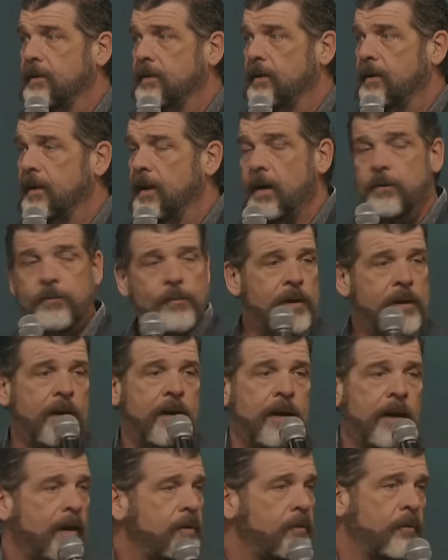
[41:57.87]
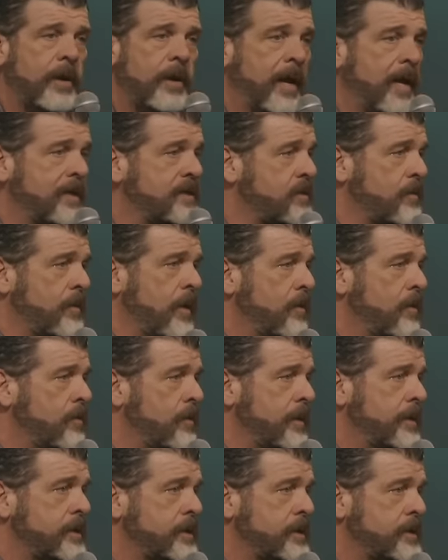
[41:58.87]
I don't want to I don't want to ask the wrong
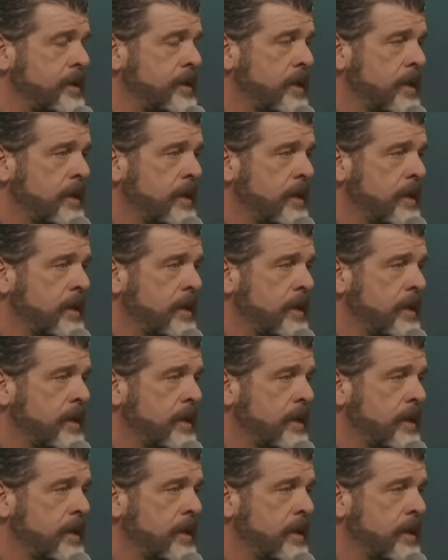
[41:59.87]
questions.